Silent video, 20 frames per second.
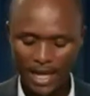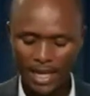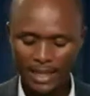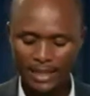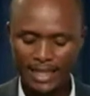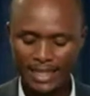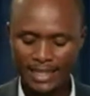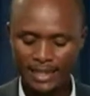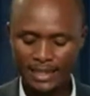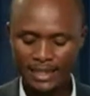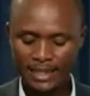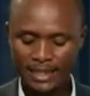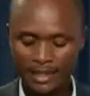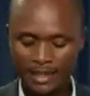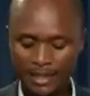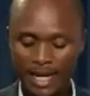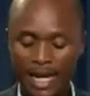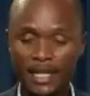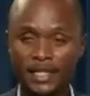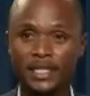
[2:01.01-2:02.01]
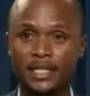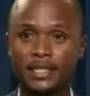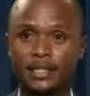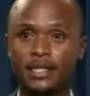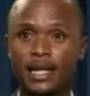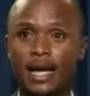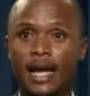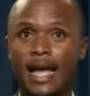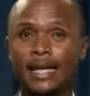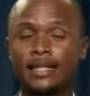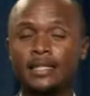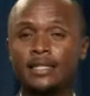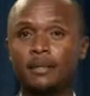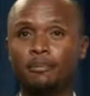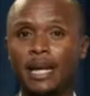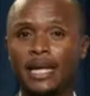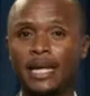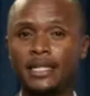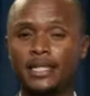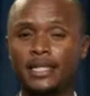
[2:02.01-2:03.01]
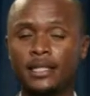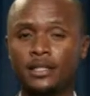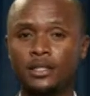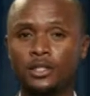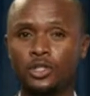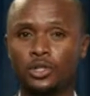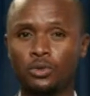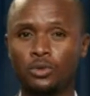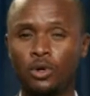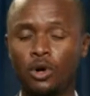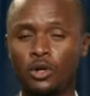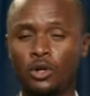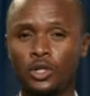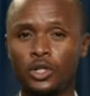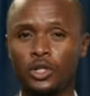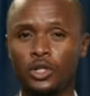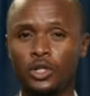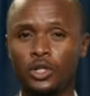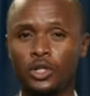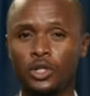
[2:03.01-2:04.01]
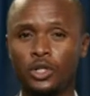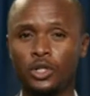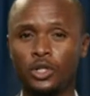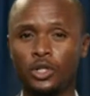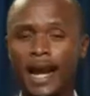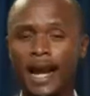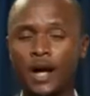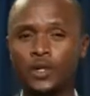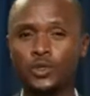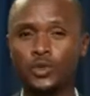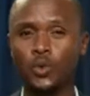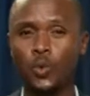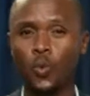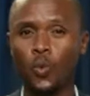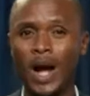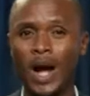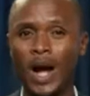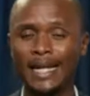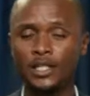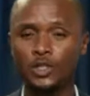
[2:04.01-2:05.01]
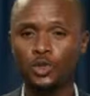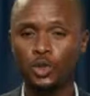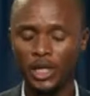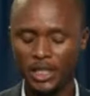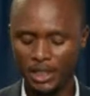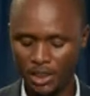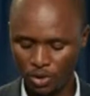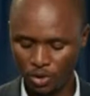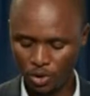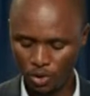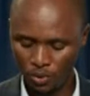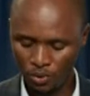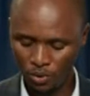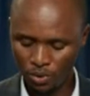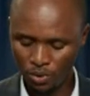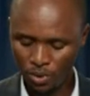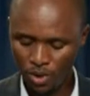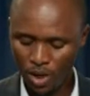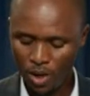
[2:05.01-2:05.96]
These discussions are estimated to conclude around 1:22,